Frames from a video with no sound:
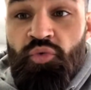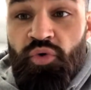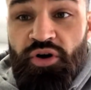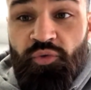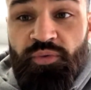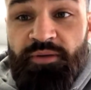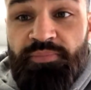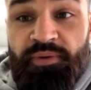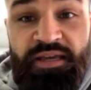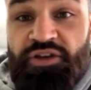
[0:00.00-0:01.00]
where we
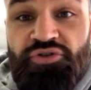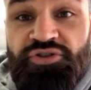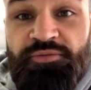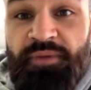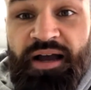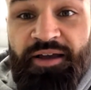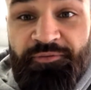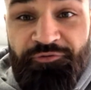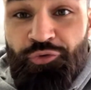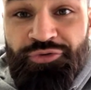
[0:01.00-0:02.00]
he used
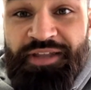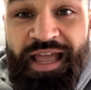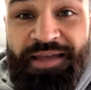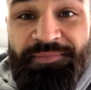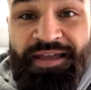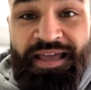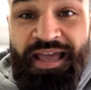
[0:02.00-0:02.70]
my full name.